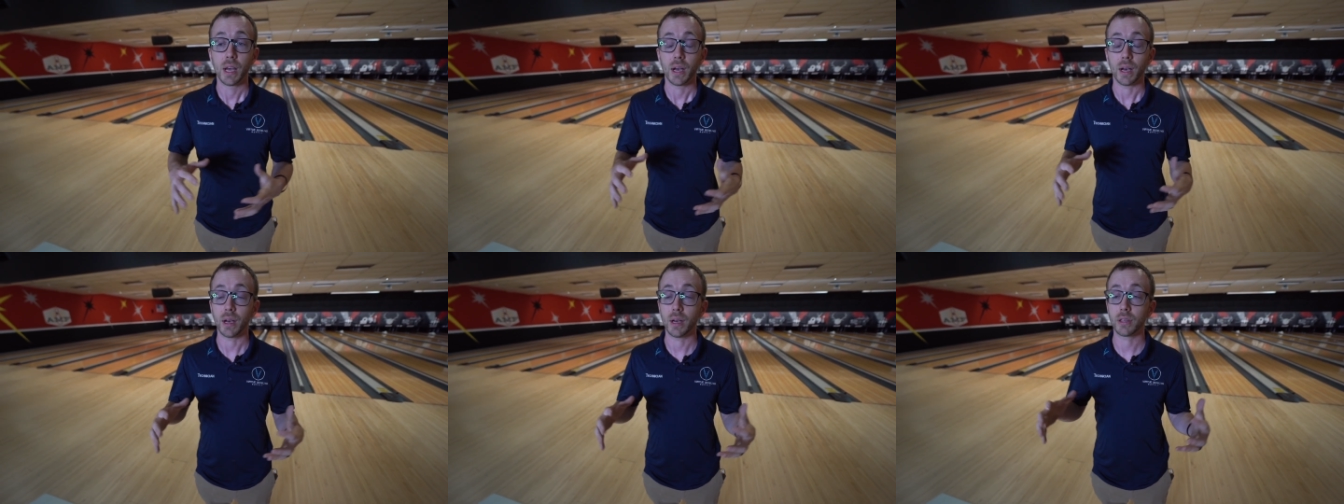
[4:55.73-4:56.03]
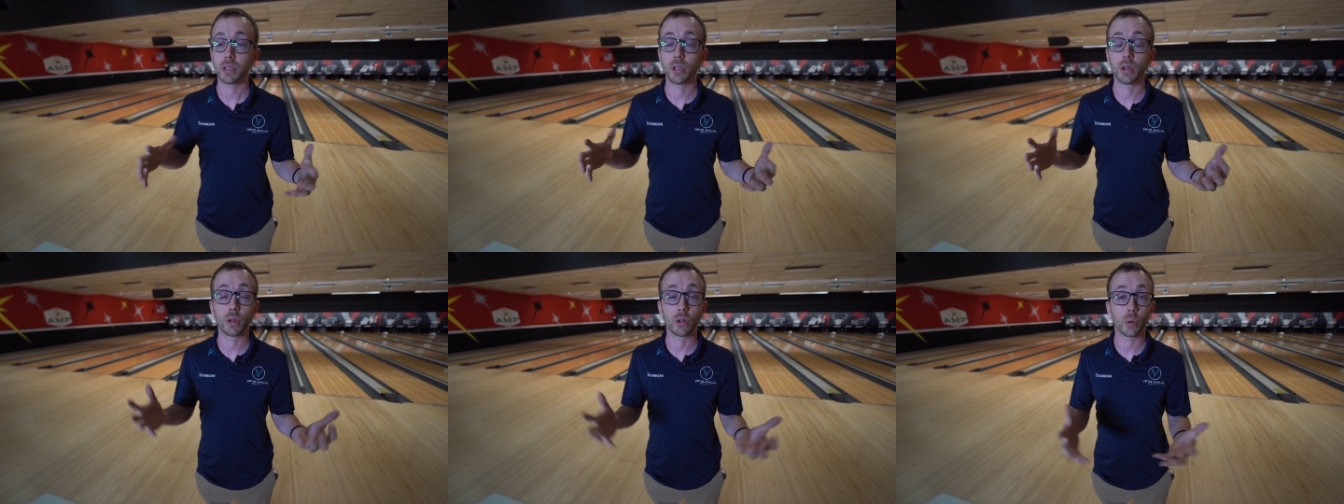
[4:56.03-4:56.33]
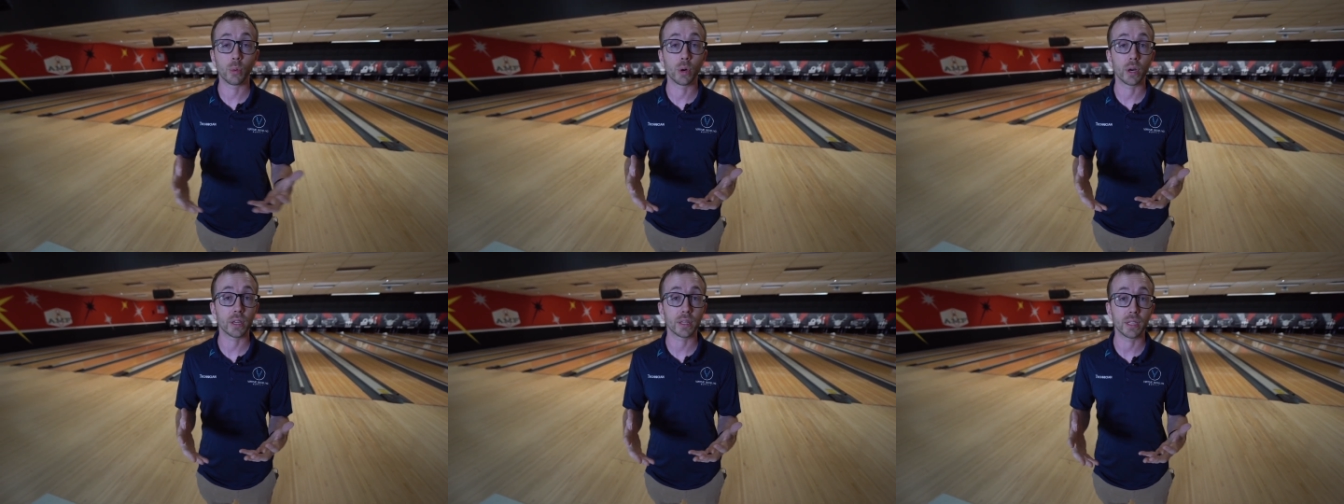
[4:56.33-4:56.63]
Uh, you know, the
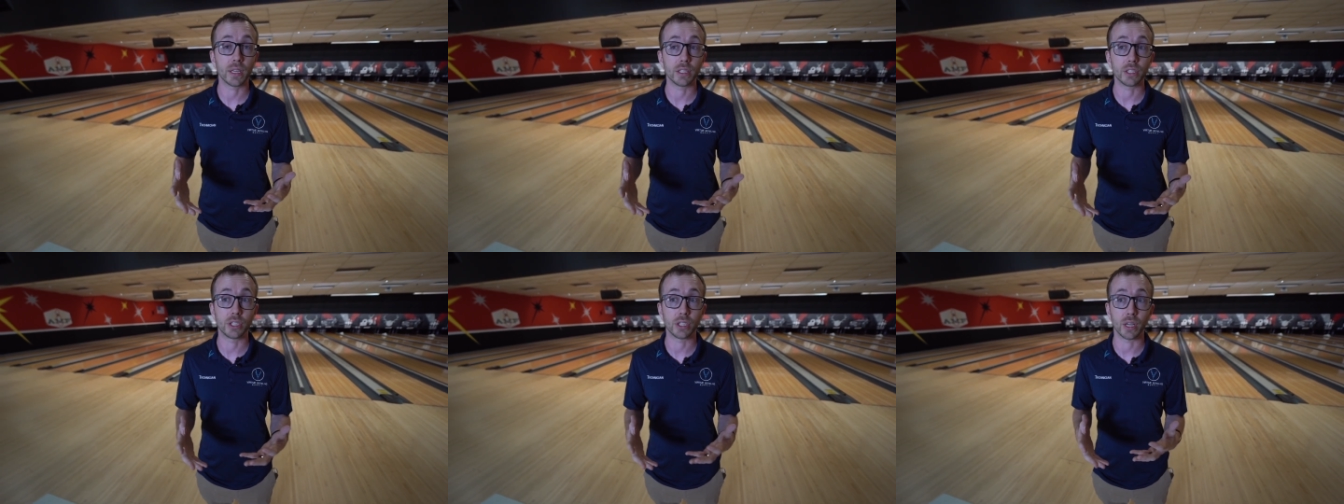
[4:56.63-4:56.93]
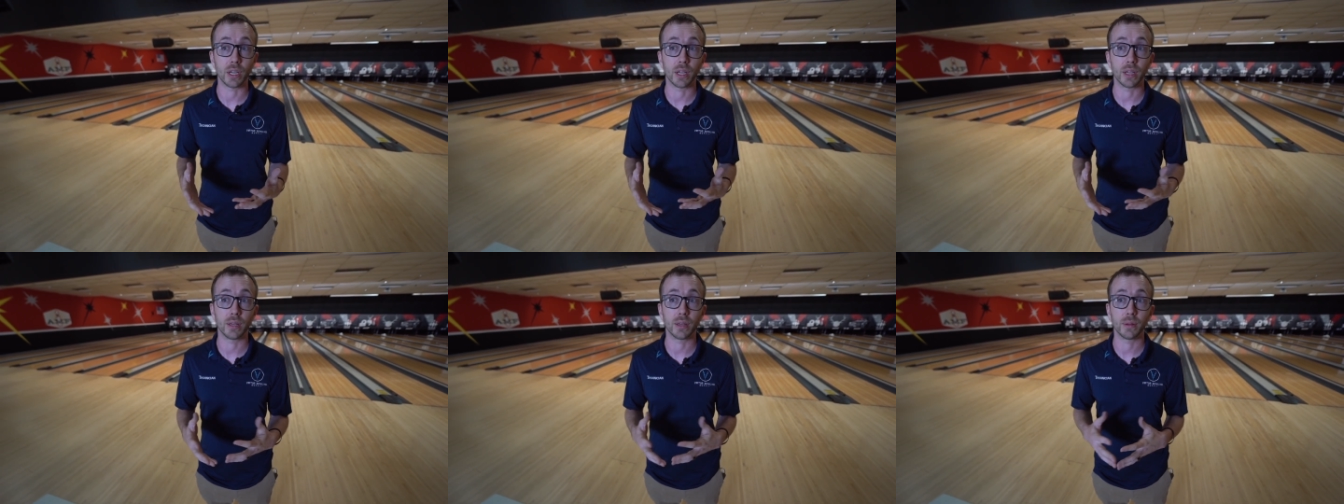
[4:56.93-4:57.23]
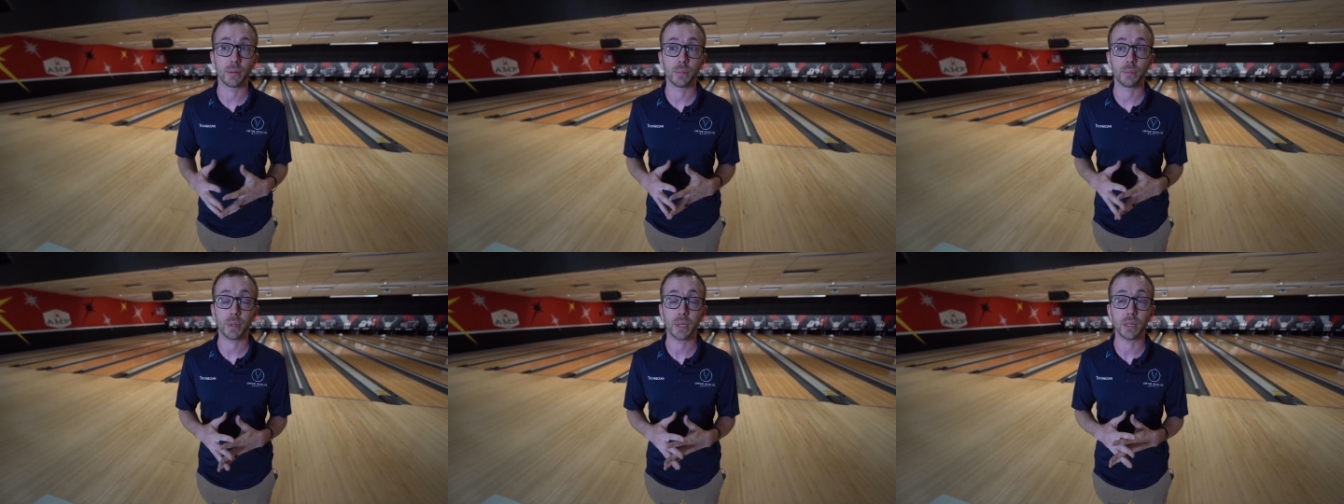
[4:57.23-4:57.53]
work that
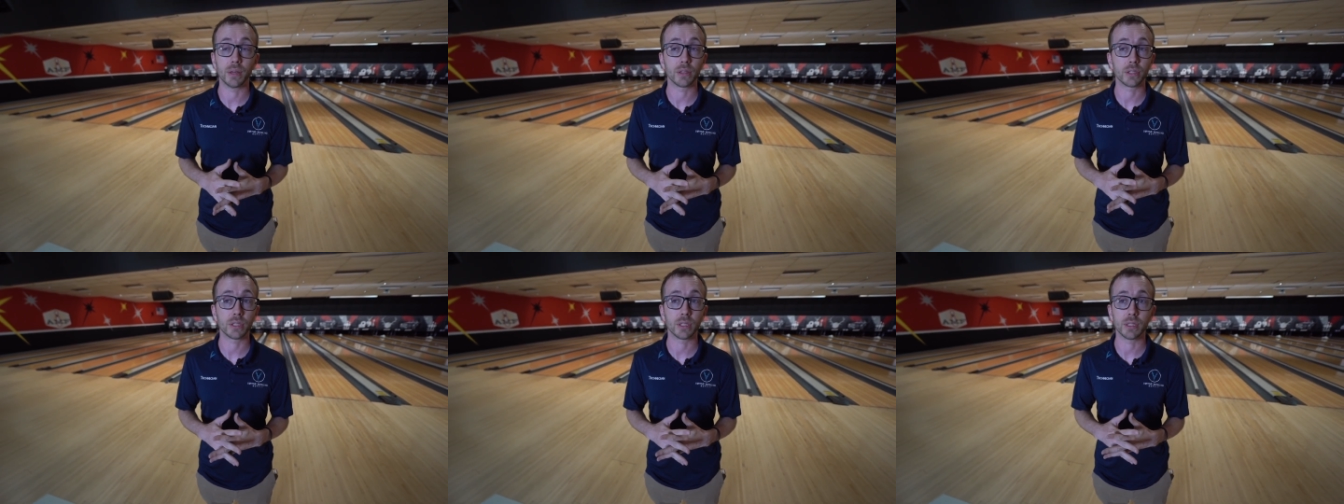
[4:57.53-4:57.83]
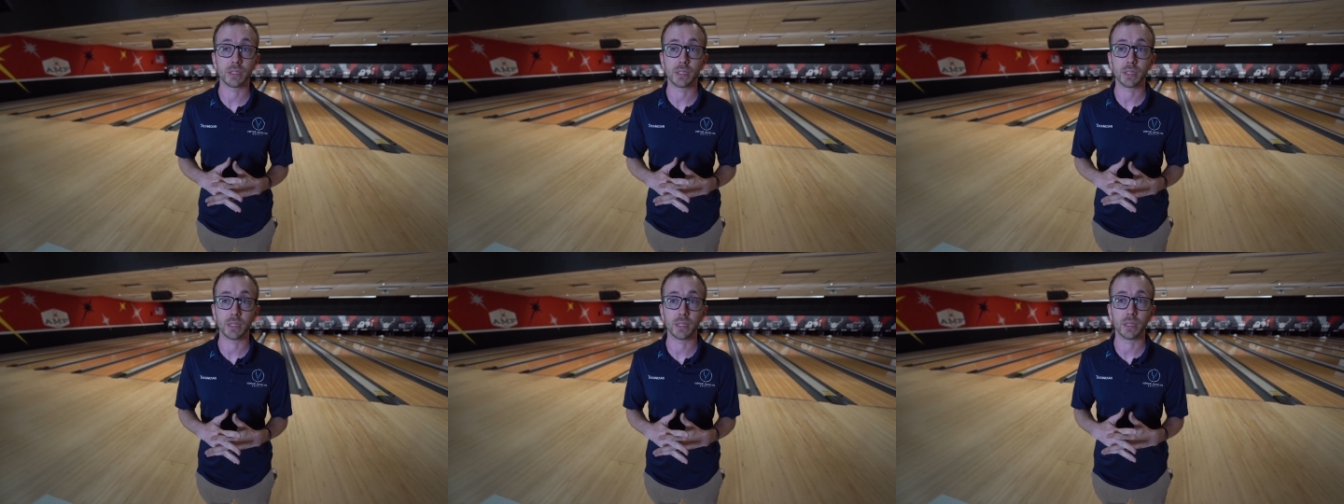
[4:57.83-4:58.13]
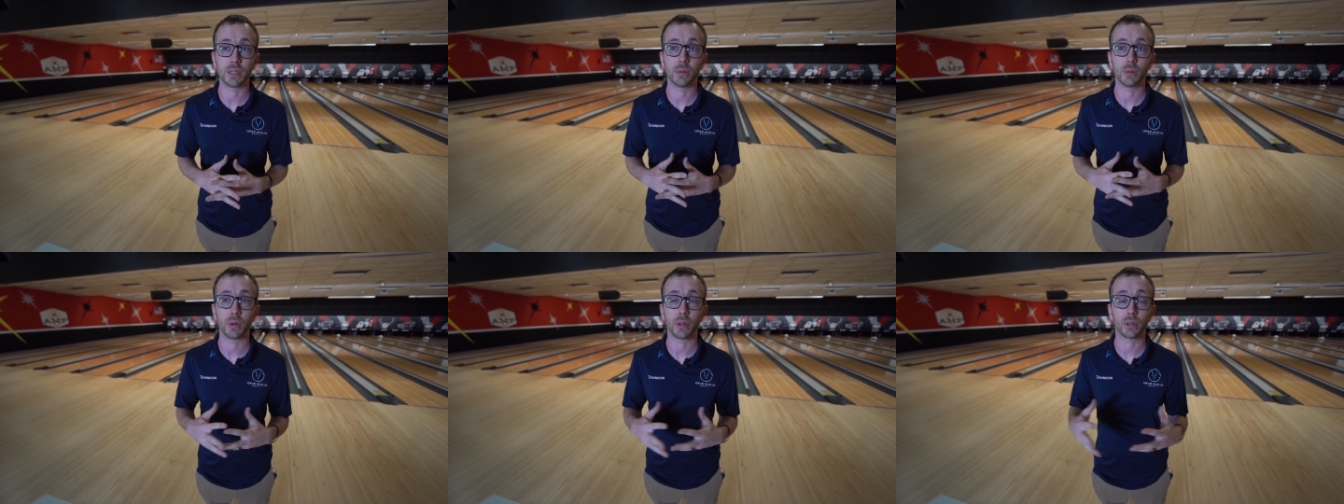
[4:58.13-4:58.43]
Jen Peterson
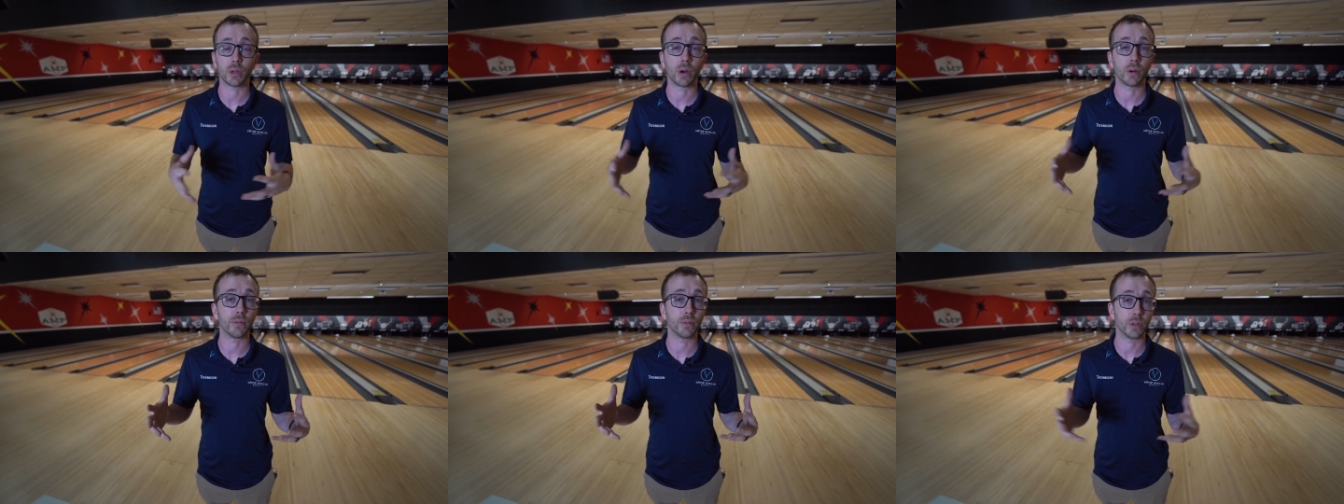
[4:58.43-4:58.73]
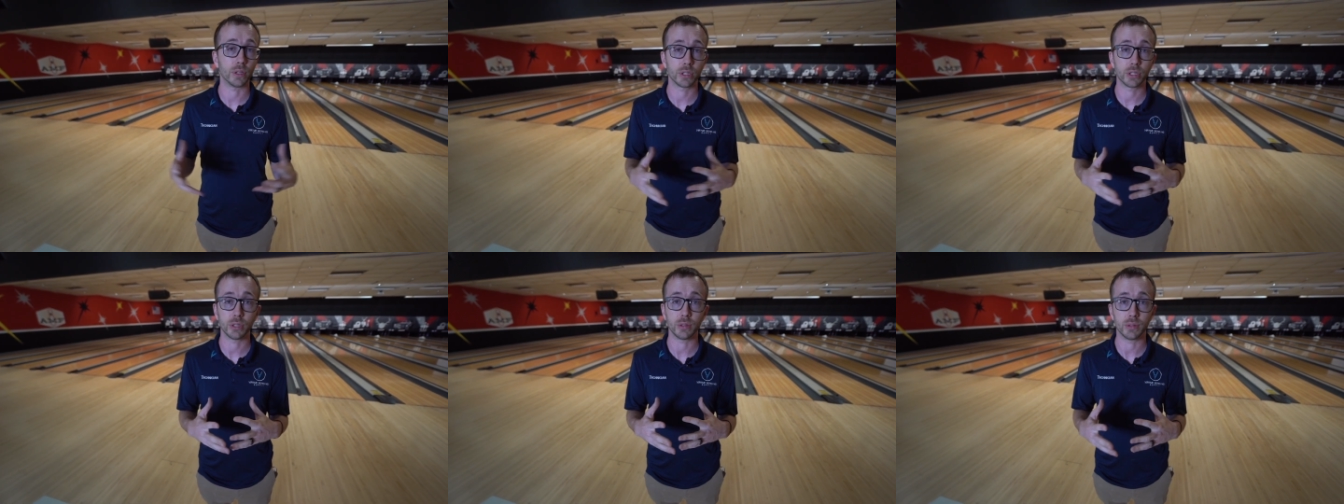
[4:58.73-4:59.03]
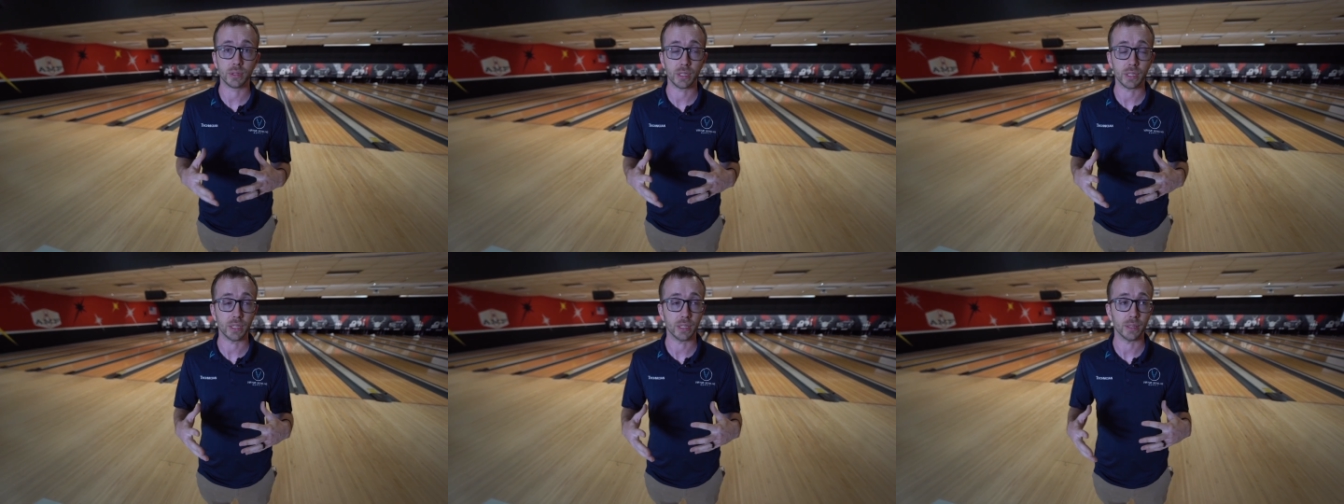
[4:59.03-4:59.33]
did with our Virtue
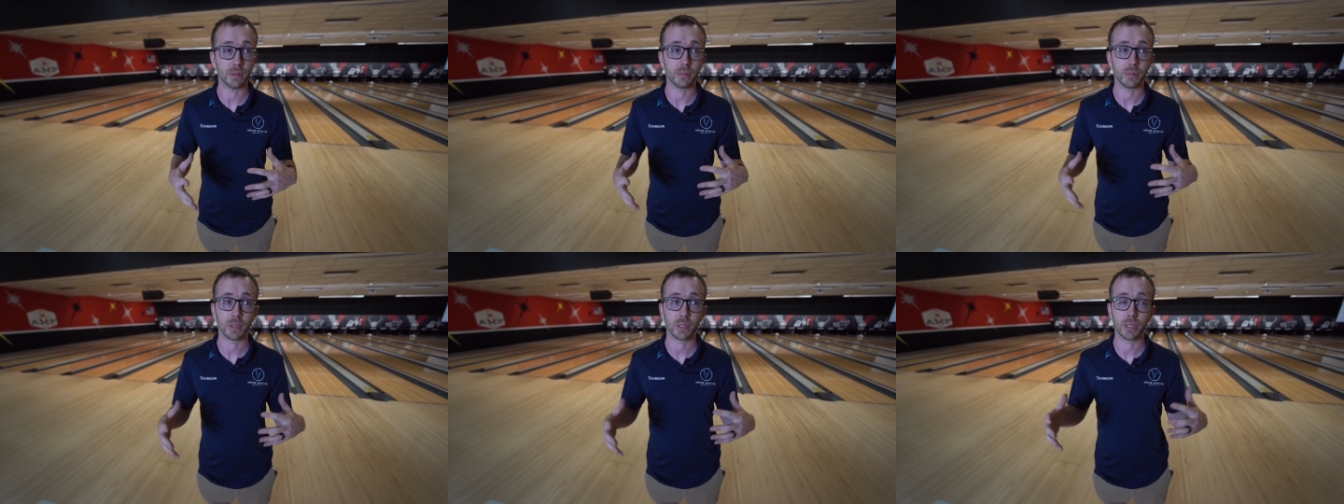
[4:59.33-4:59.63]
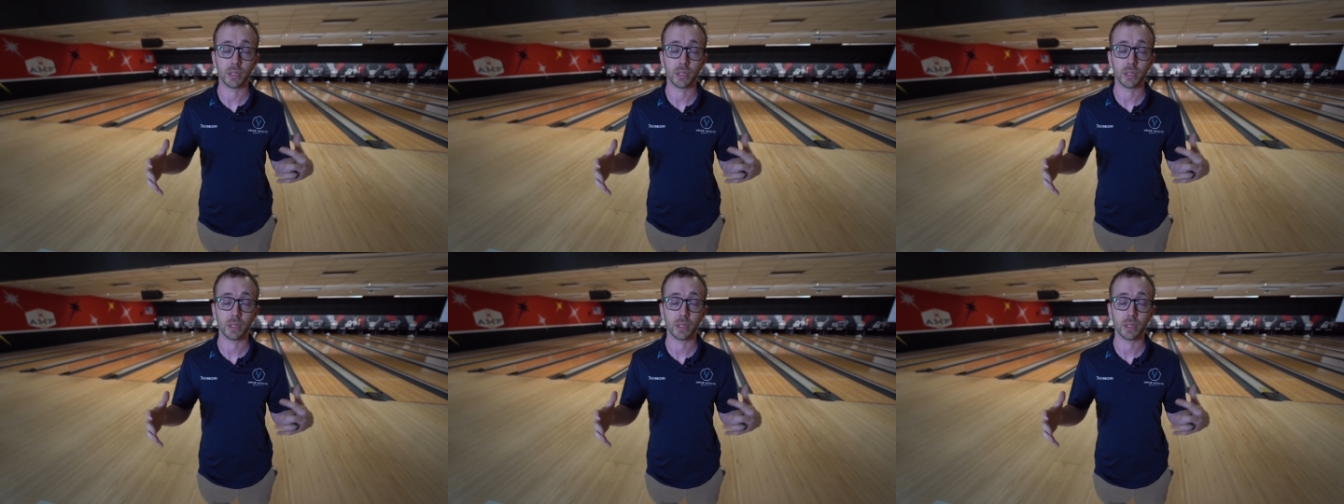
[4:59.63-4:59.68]
team,